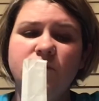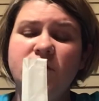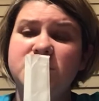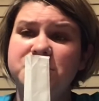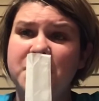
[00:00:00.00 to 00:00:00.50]

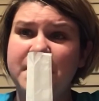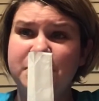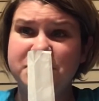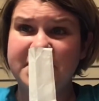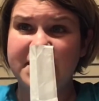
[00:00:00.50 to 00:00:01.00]
So I'm
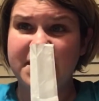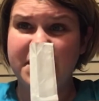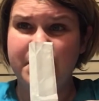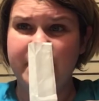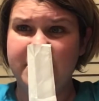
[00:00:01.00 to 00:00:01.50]
using
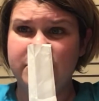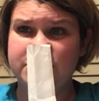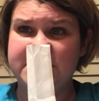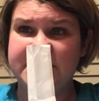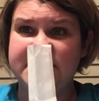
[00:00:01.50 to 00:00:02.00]
Bigelow
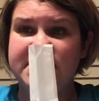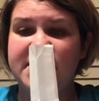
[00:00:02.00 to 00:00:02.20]
tea.